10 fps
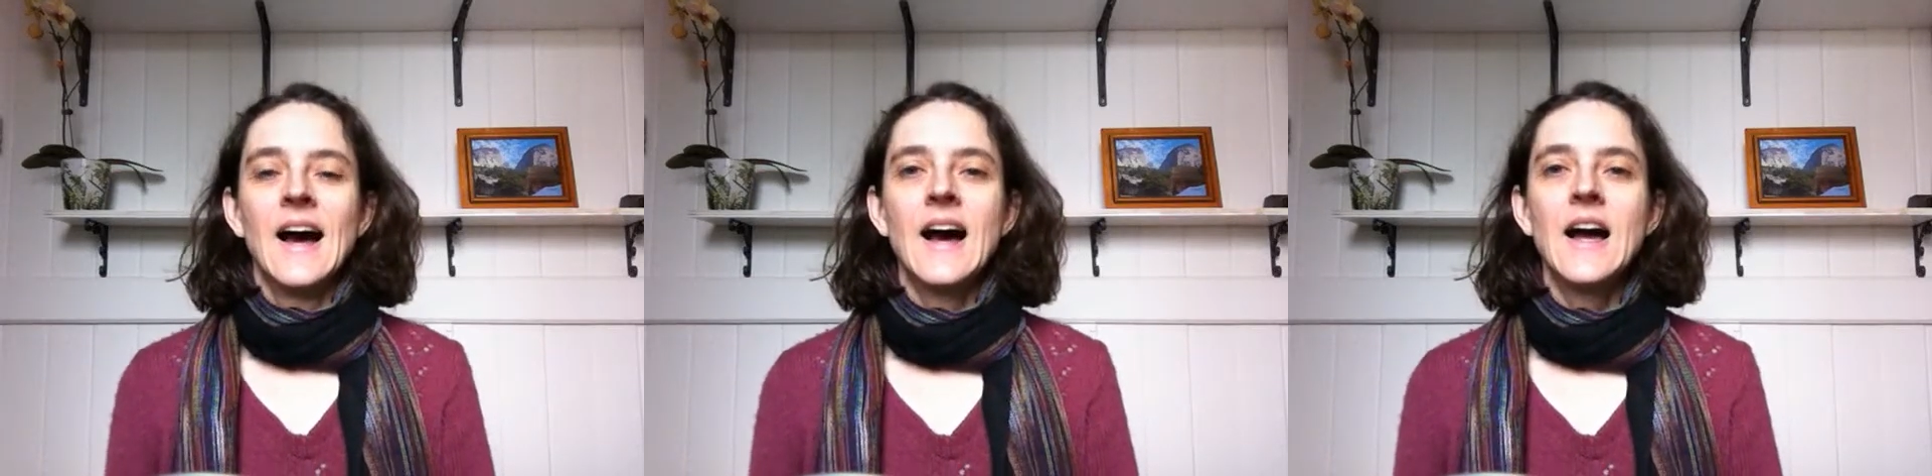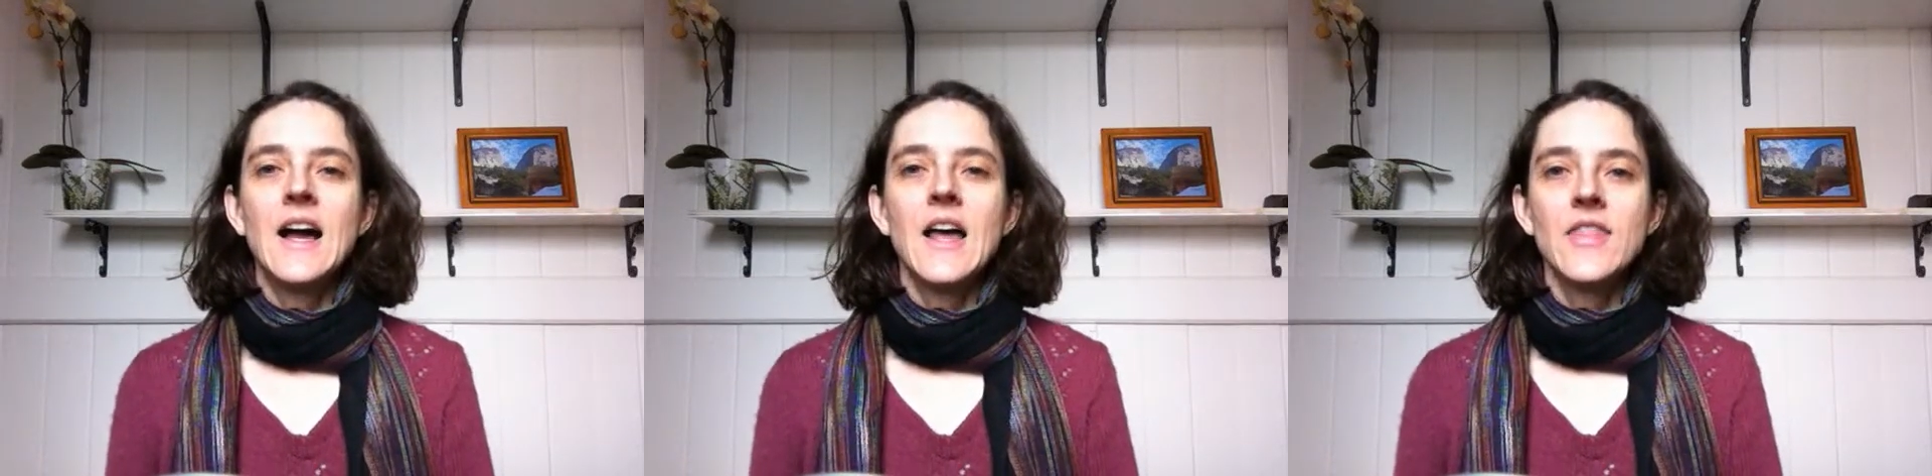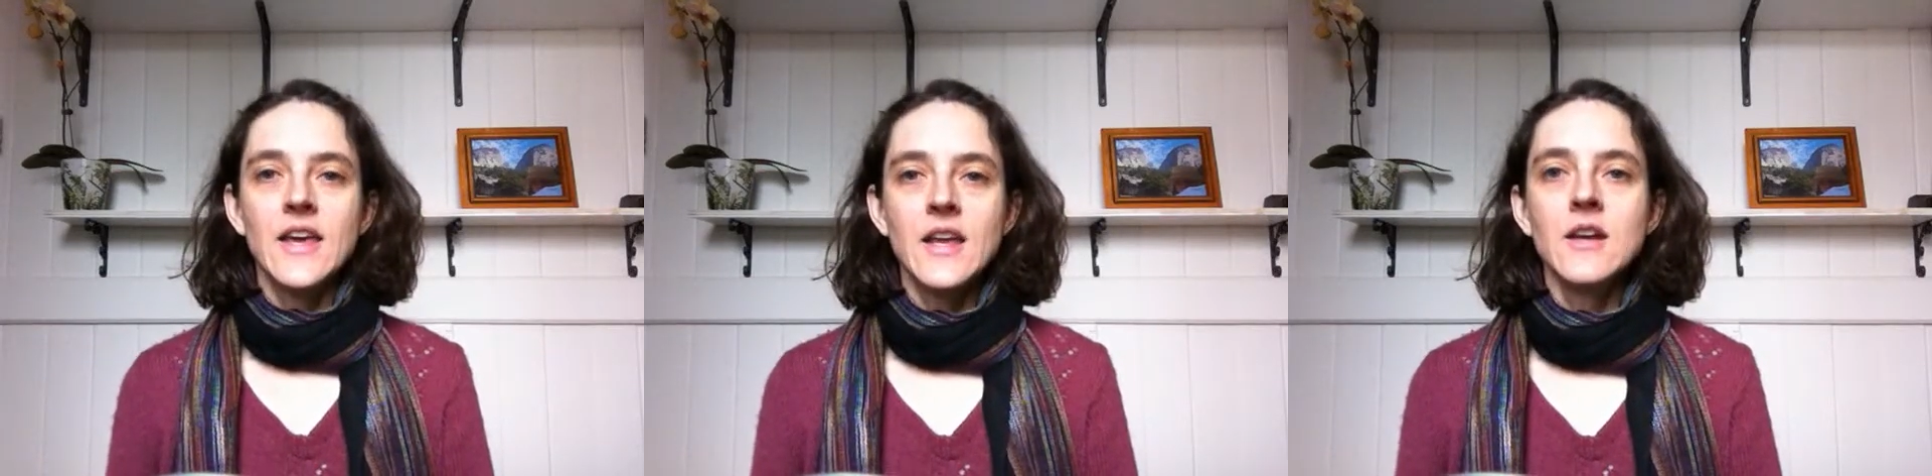
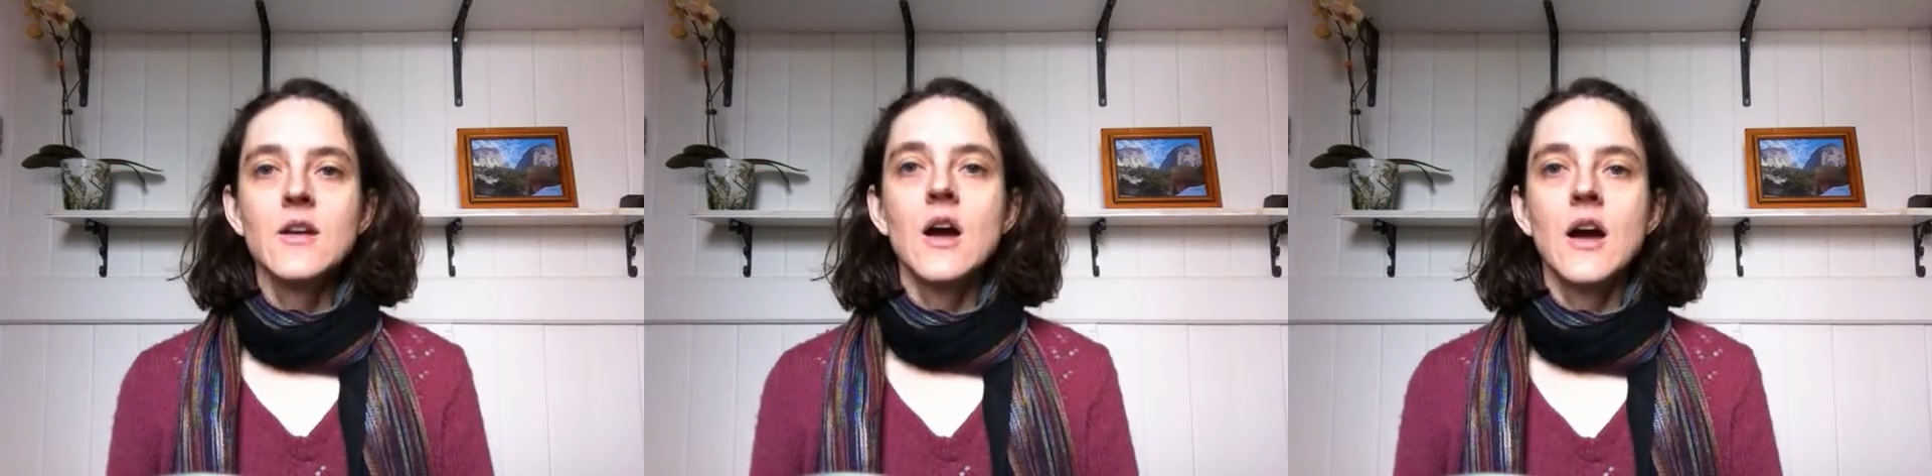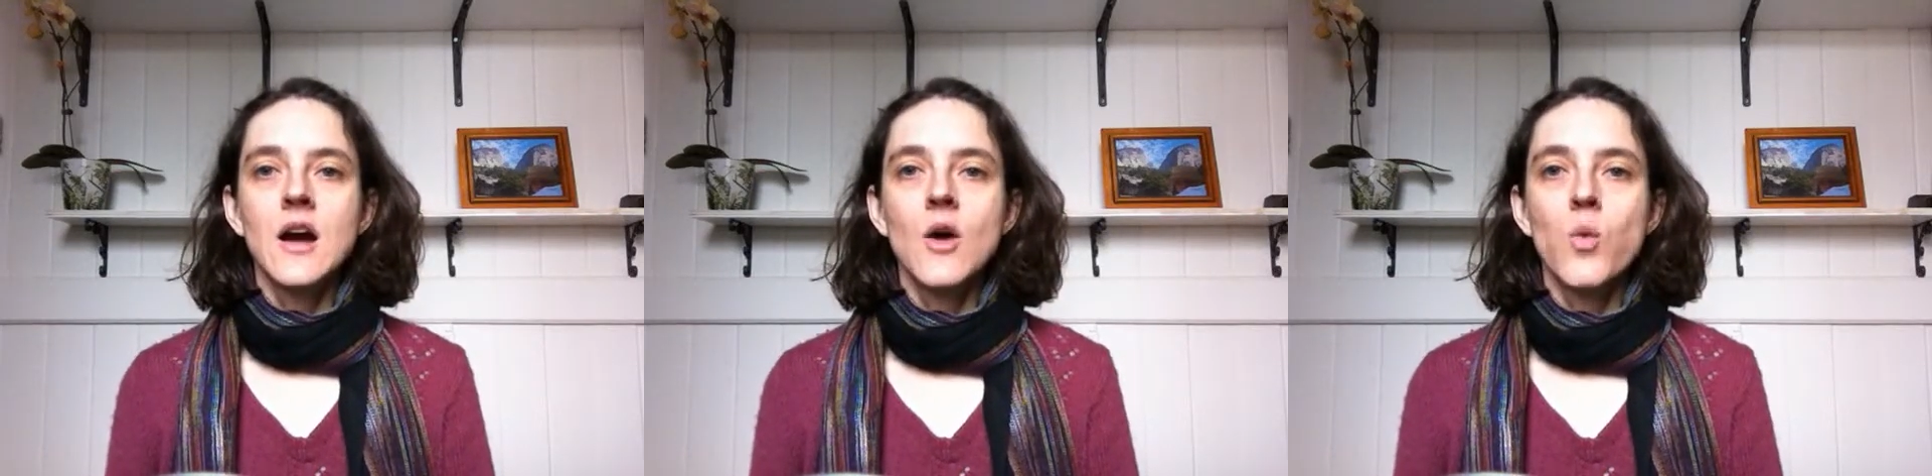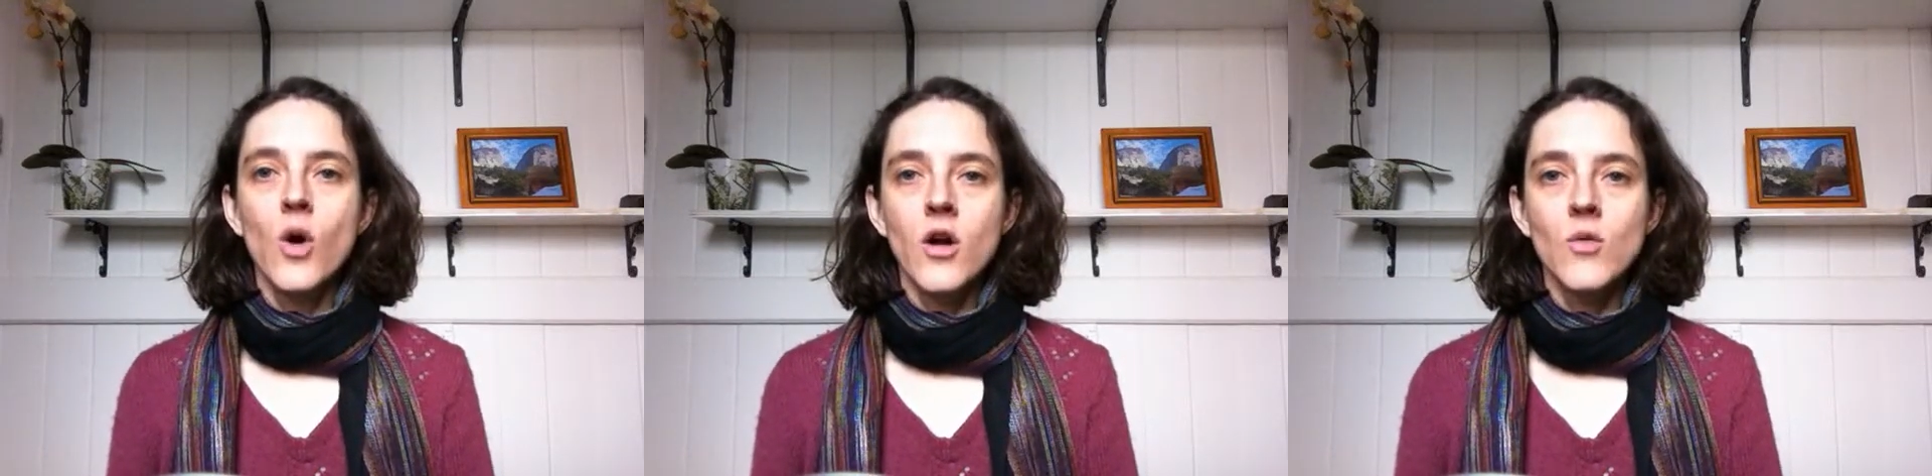And
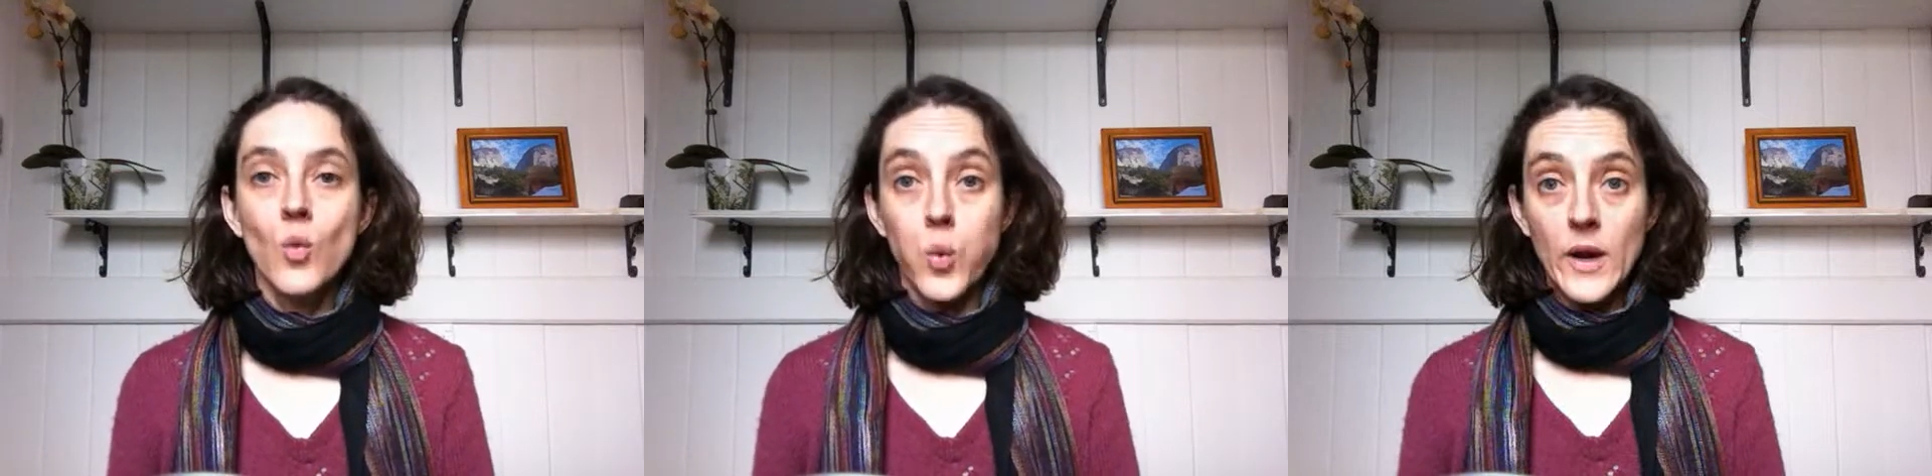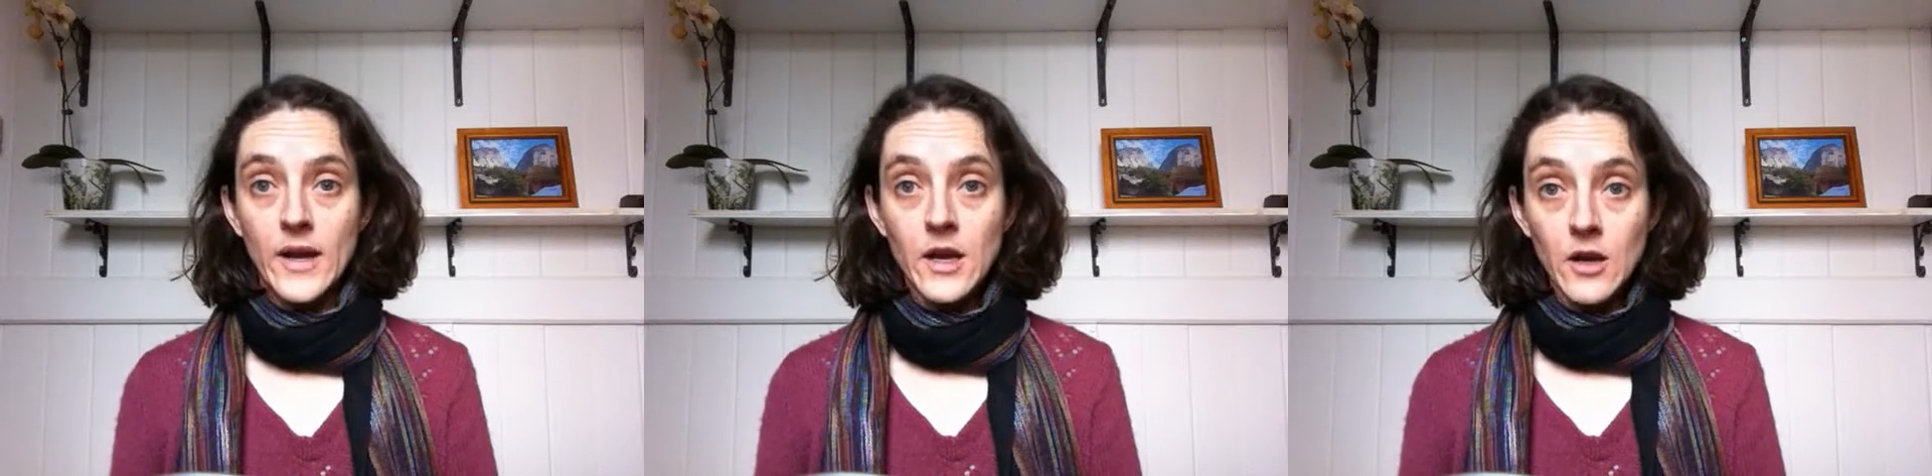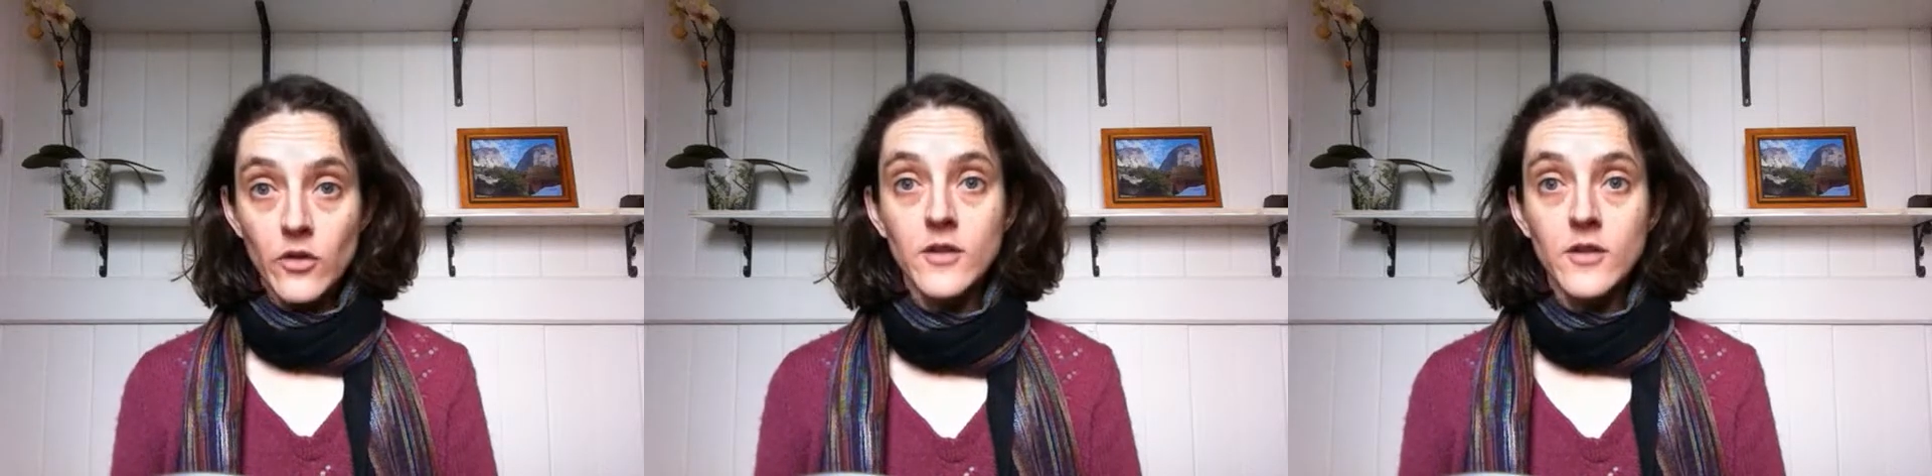then what we,